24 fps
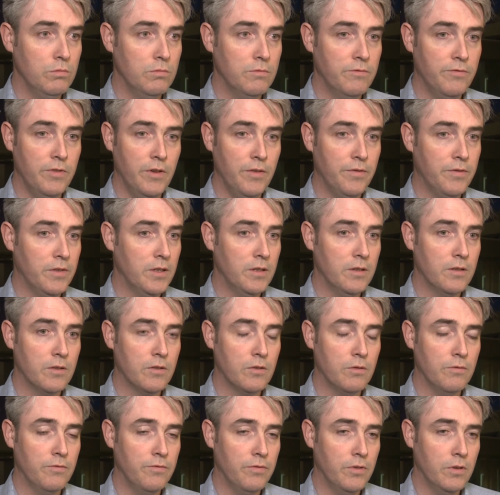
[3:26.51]

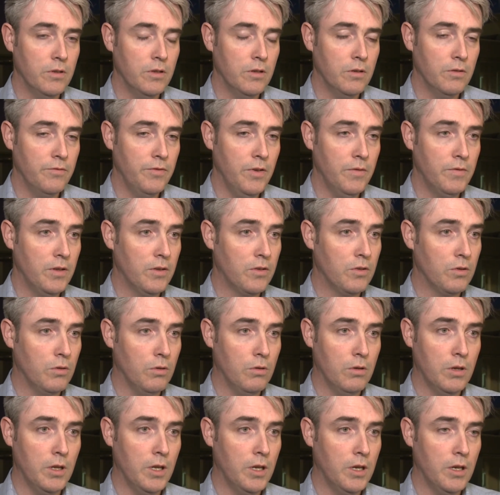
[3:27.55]
15
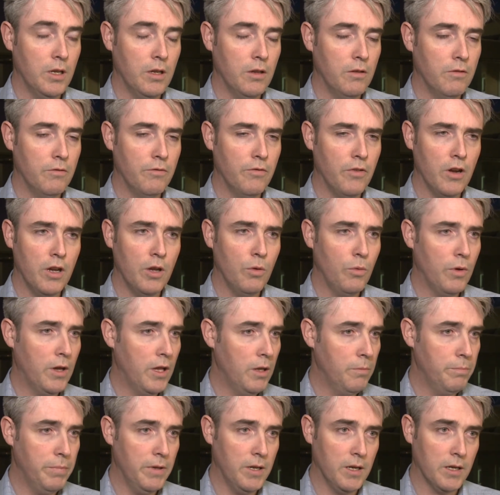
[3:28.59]
stone, and a very well
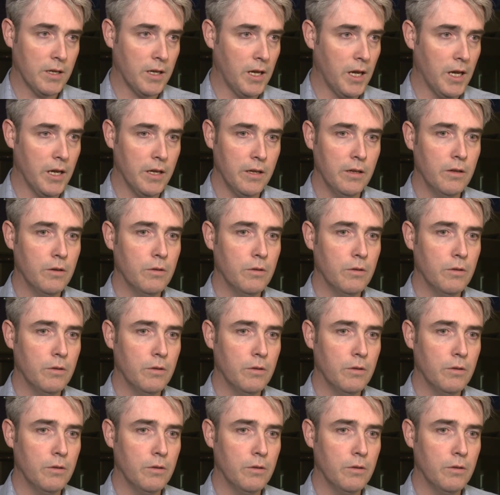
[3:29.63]
built guy,